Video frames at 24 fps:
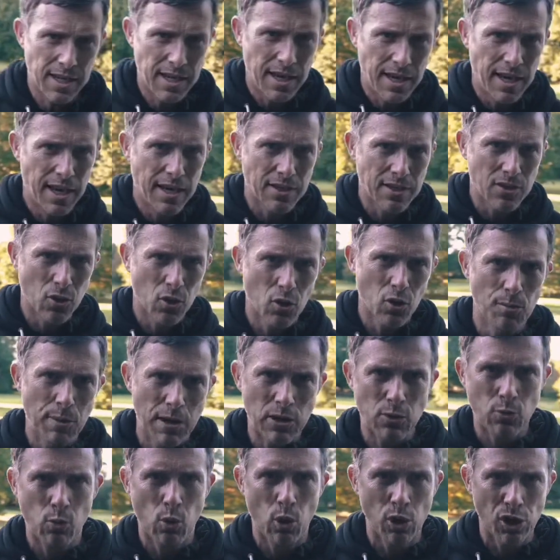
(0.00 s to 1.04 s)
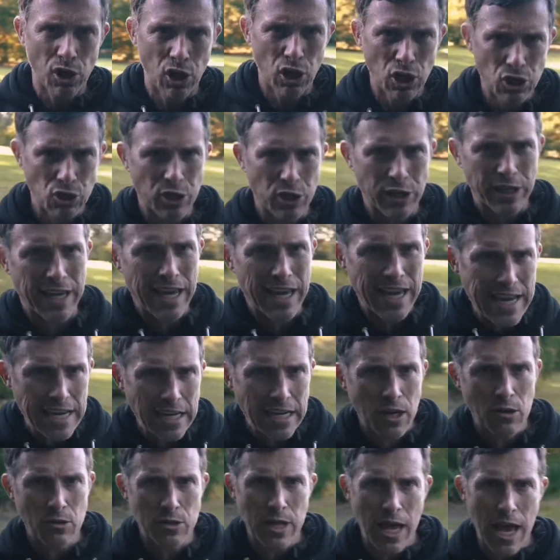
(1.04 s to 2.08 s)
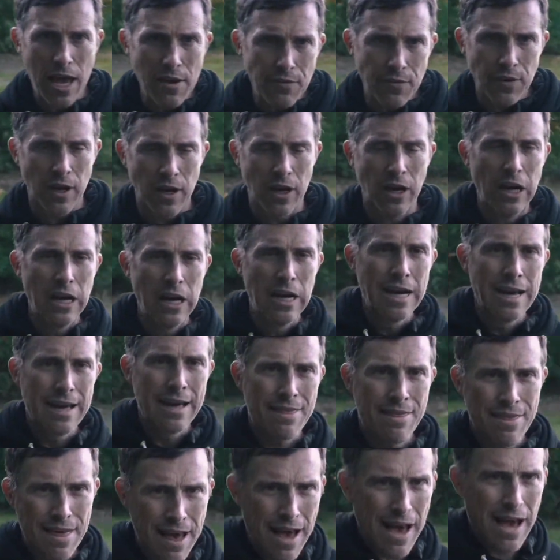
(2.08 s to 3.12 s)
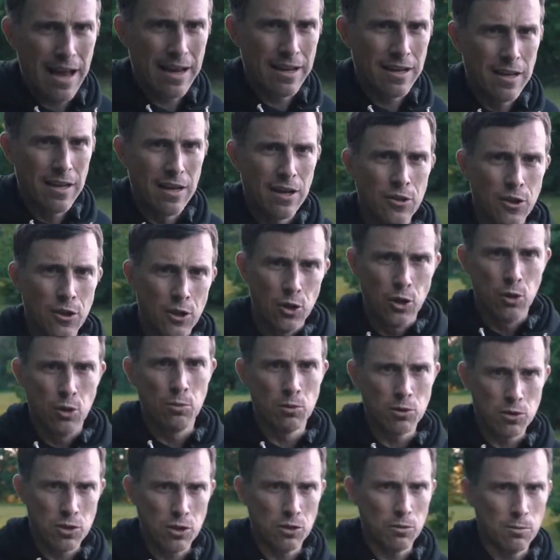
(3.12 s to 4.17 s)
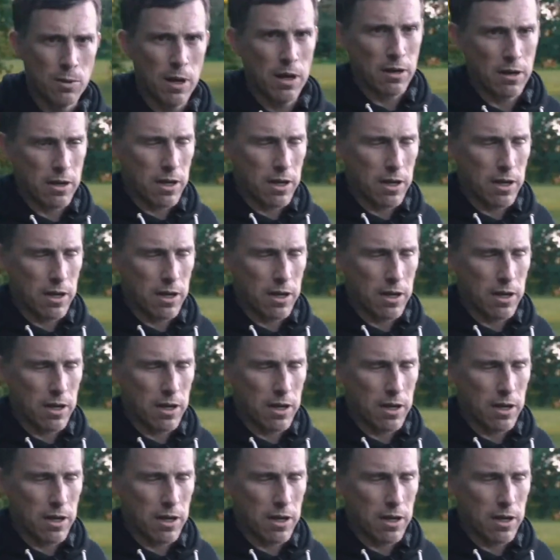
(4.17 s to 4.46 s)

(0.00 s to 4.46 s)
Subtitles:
is almost 100 kilos heavier than the normal dual motor